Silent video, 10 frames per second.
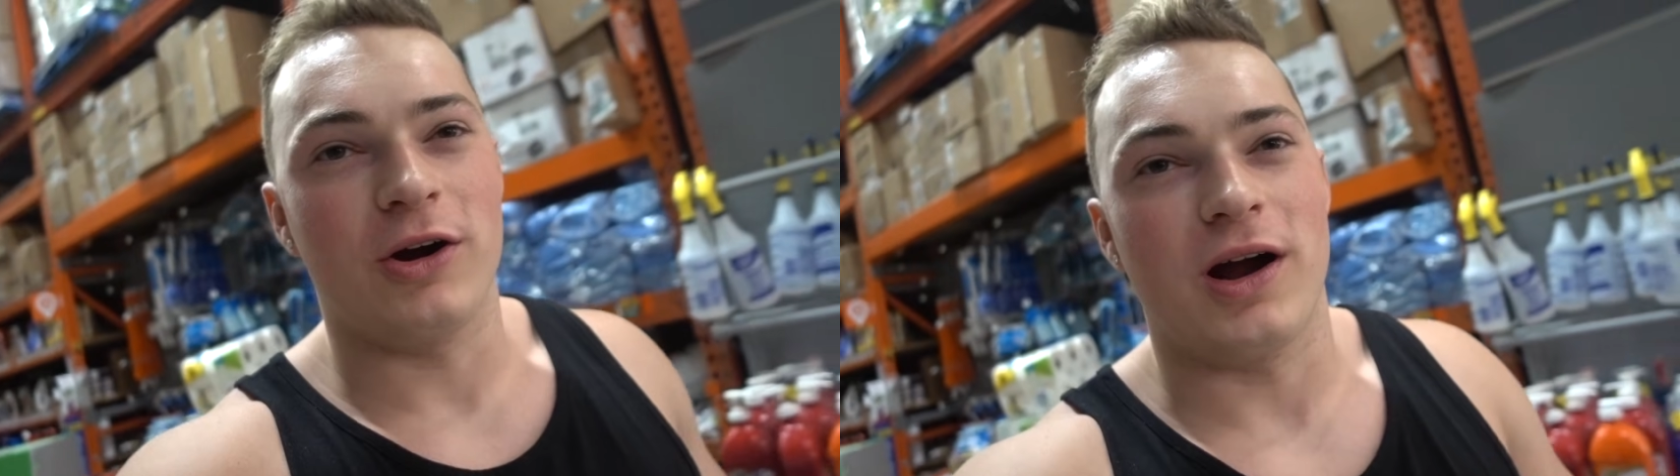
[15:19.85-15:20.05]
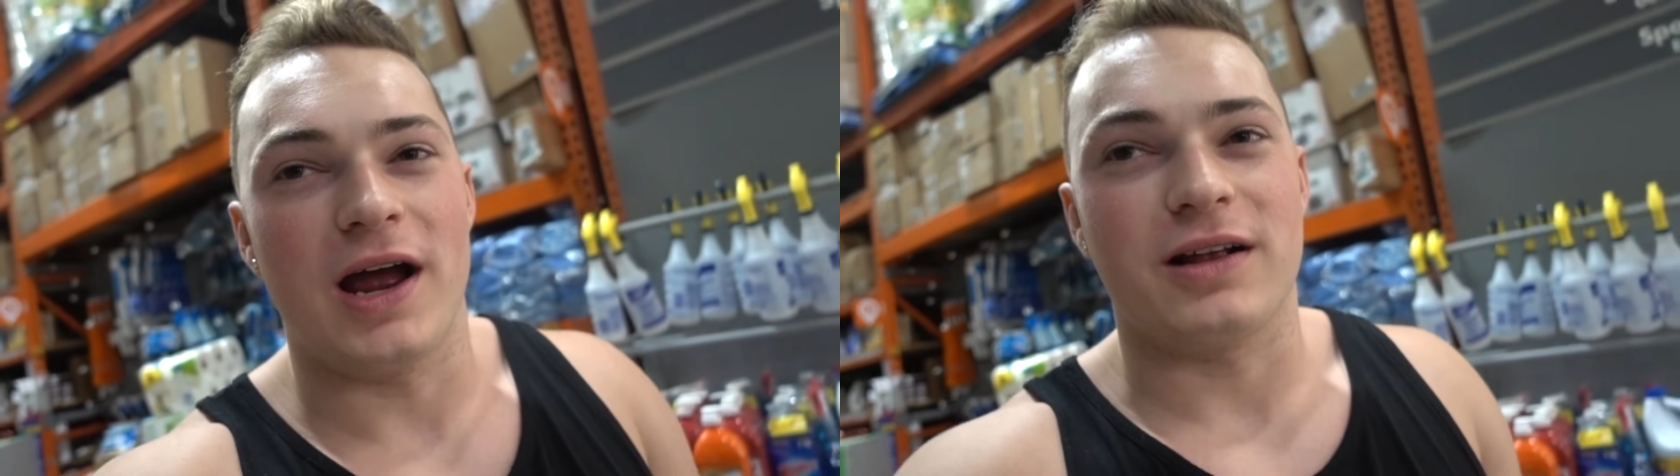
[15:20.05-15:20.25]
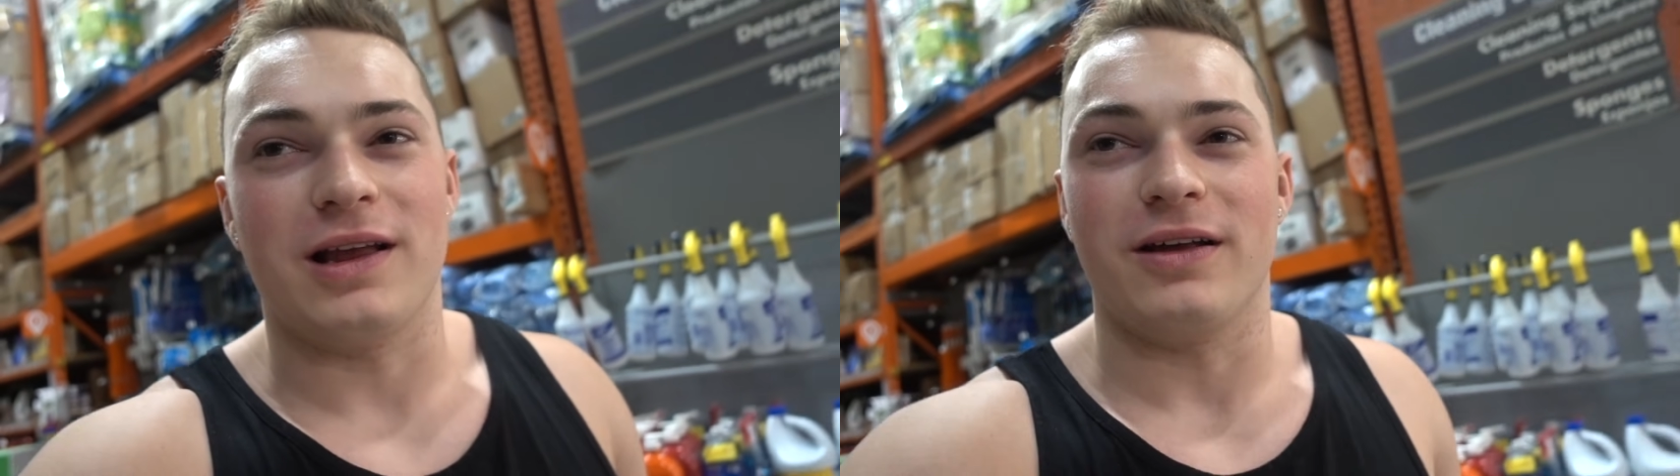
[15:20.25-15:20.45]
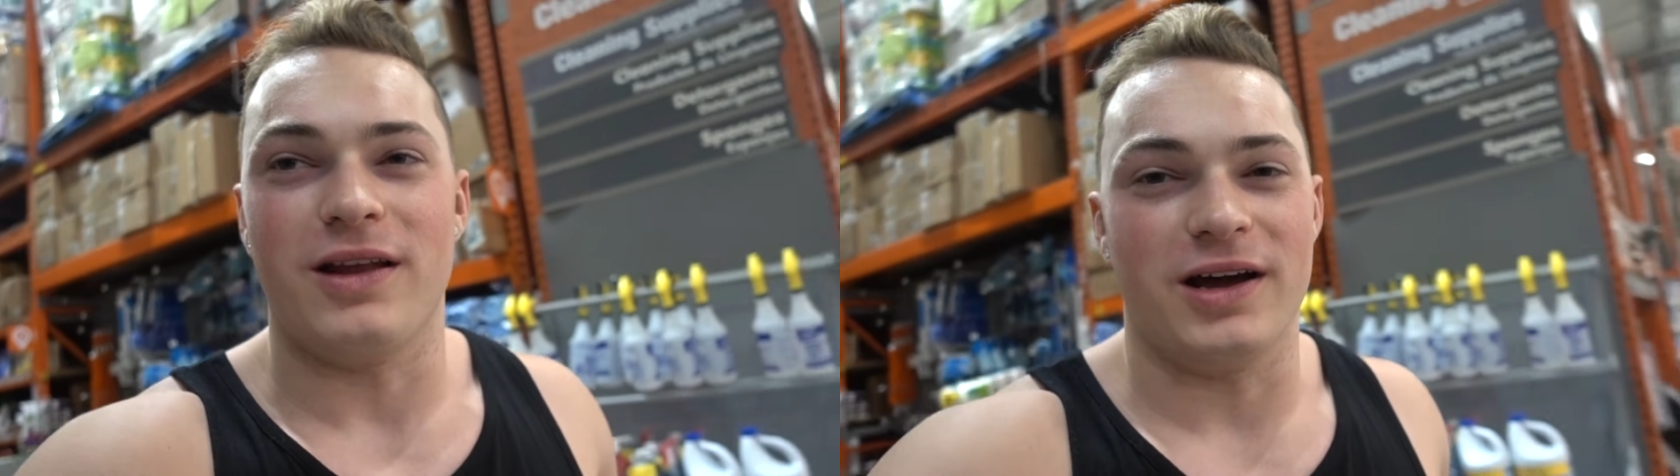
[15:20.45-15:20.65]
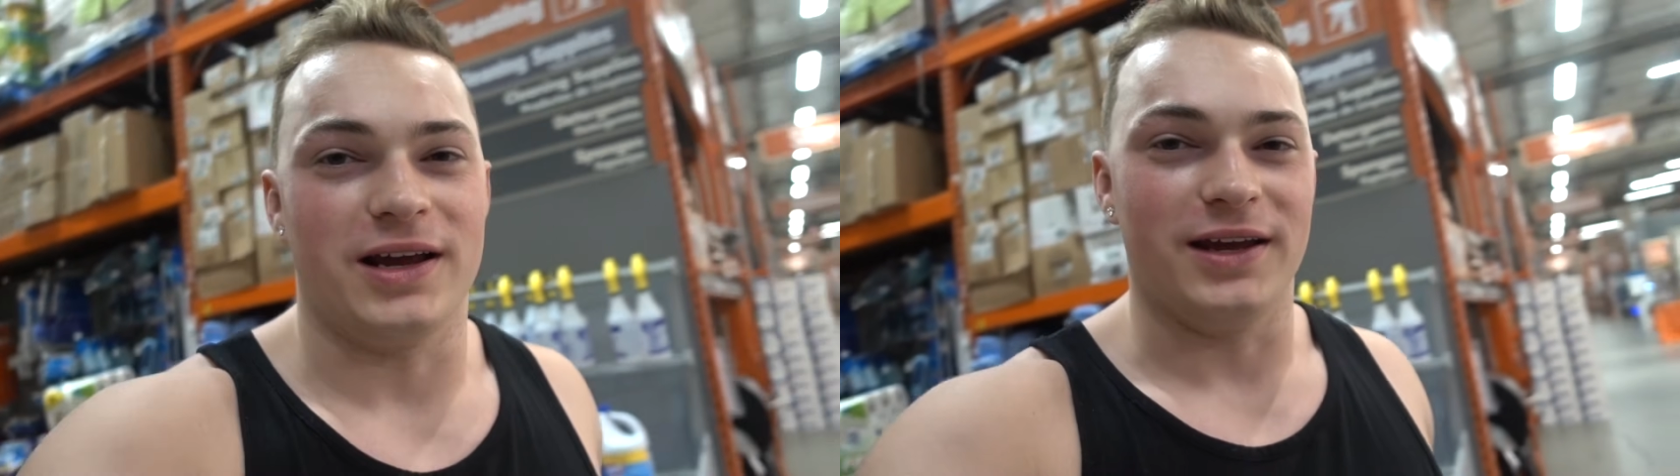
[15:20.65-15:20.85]
her iCloud
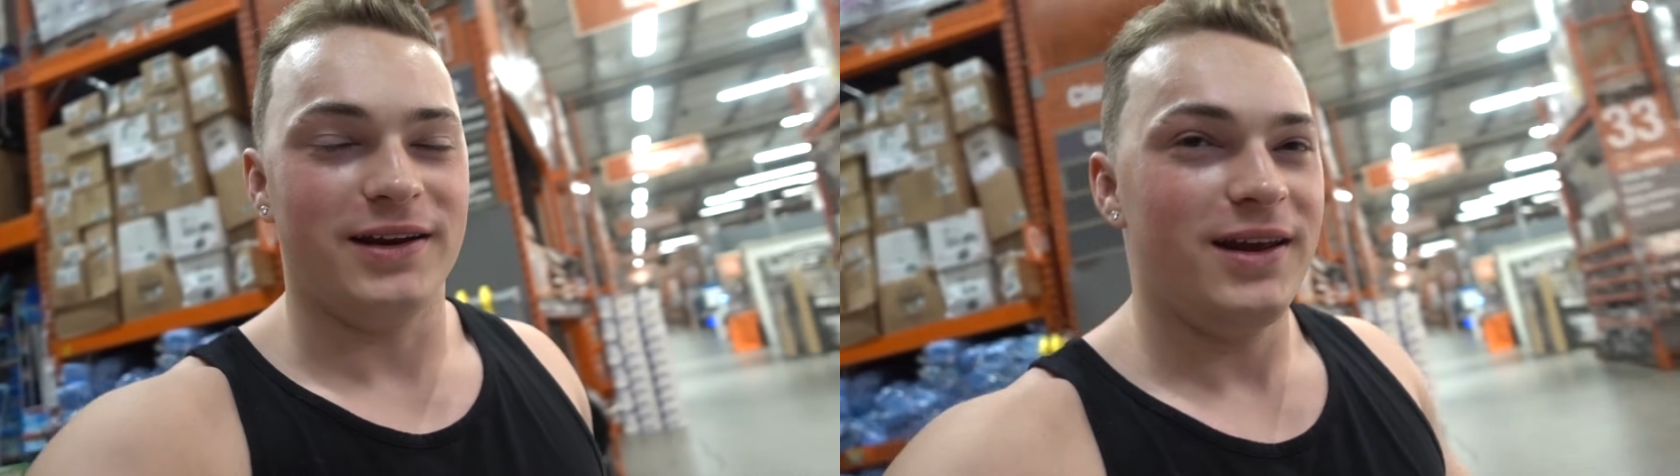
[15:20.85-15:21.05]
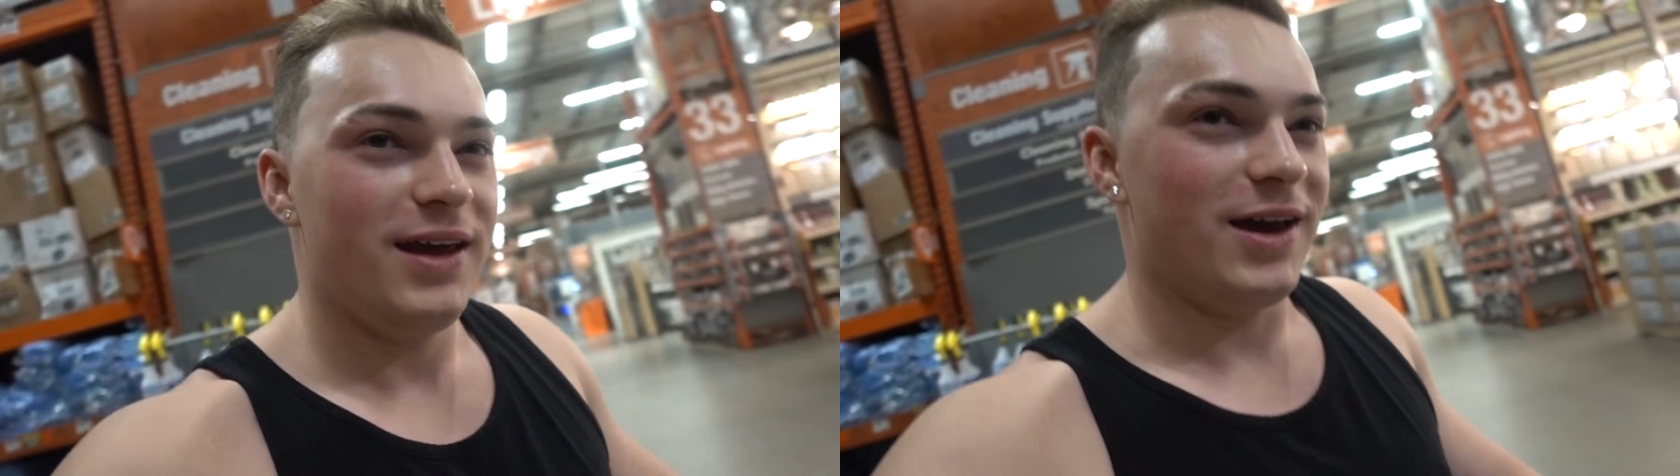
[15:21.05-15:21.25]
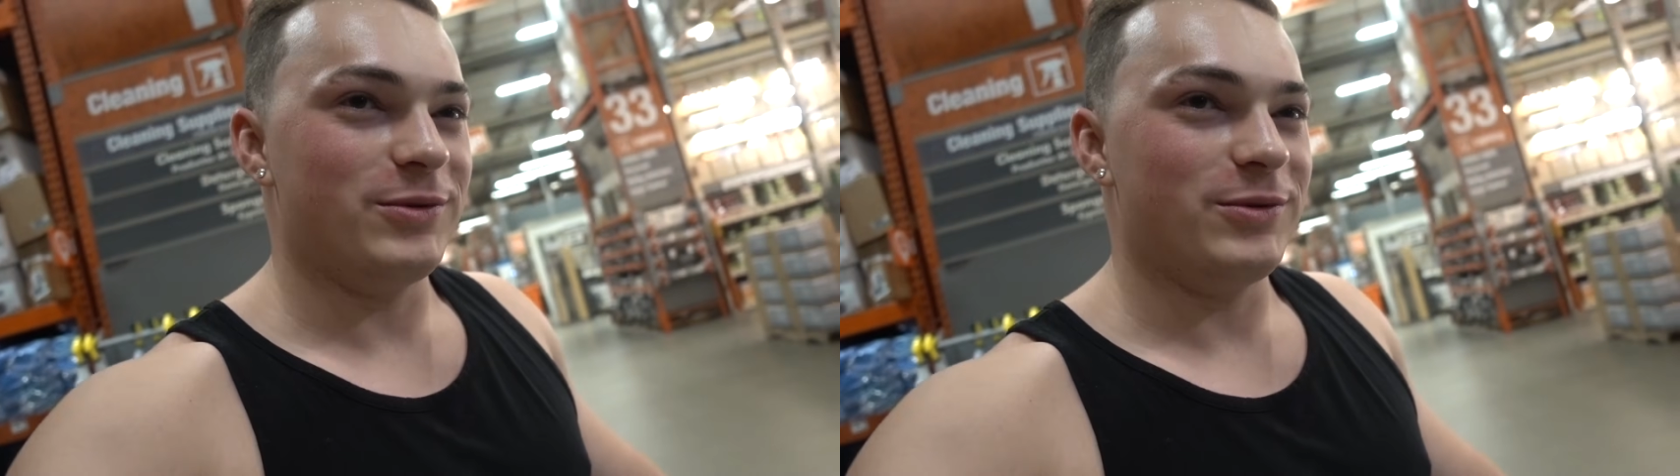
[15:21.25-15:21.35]
login, and